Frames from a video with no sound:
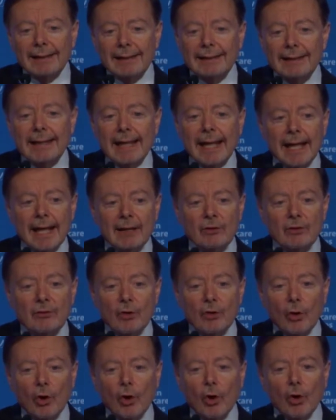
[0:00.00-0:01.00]
the end of
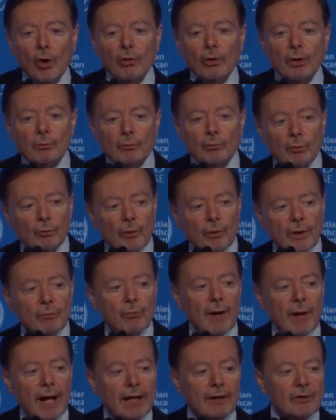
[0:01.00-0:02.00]
the hall, and when we
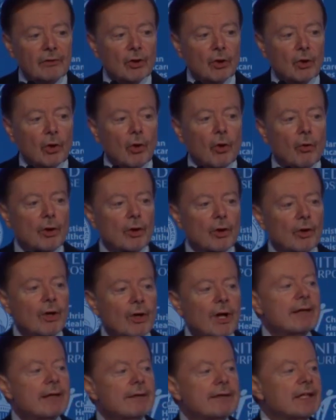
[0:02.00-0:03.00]
rounded the corner,
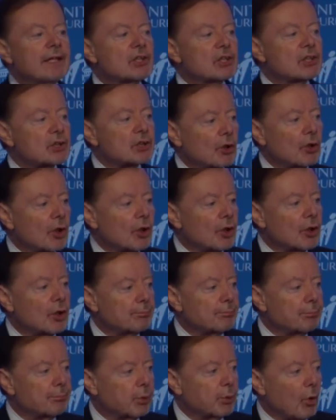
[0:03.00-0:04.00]
they started
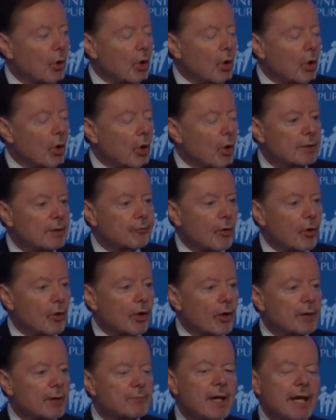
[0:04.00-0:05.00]
applauding
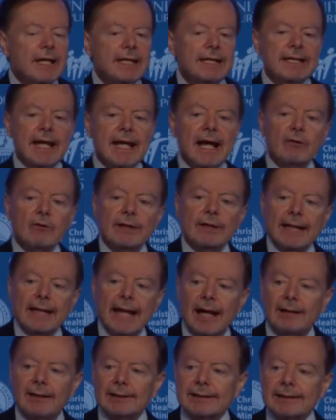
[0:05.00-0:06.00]
for him, yelling
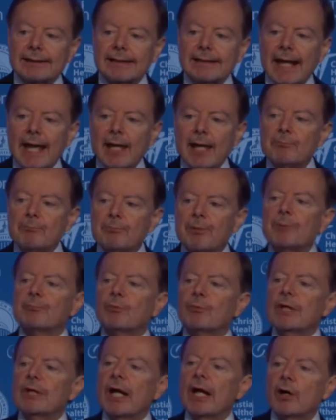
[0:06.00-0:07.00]
out his name,
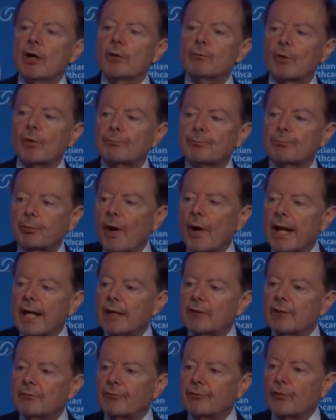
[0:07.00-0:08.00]
people yelling, we're
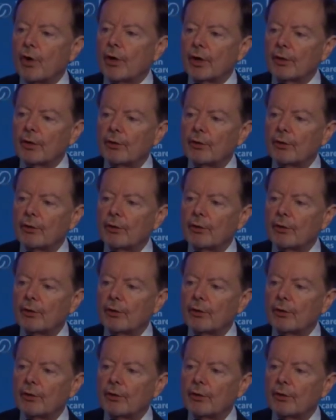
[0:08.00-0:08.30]
praying for you,